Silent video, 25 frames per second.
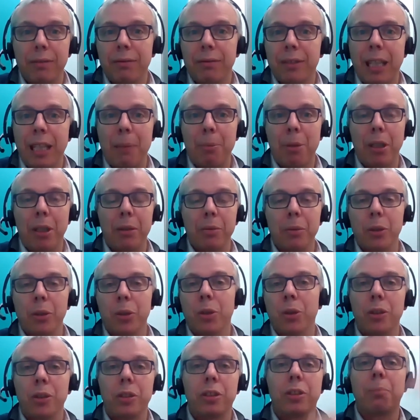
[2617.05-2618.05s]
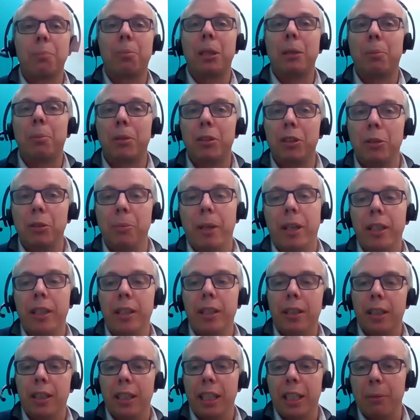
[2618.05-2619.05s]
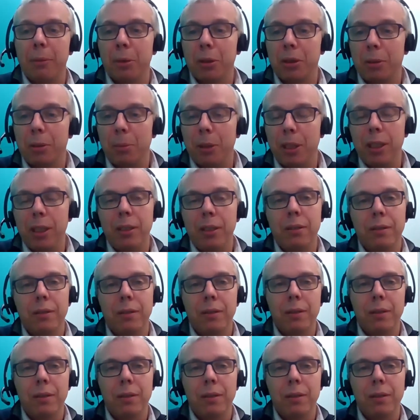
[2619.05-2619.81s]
Tableau or the people you might enable to be